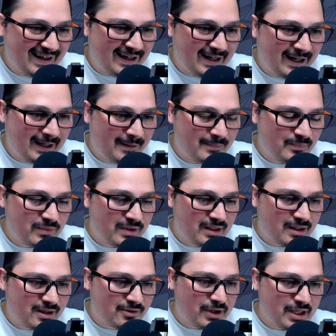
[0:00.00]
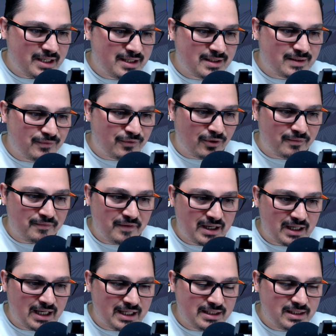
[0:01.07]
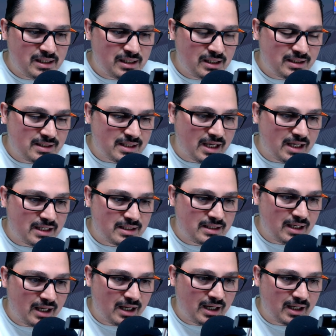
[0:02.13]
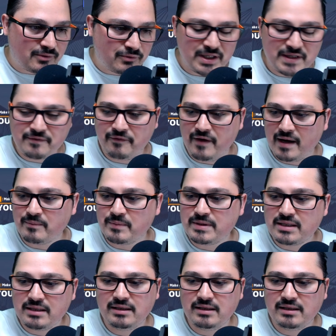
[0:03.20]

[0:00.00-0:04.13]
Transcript: um, Chris from Fearless says, uh, Chris Phelps.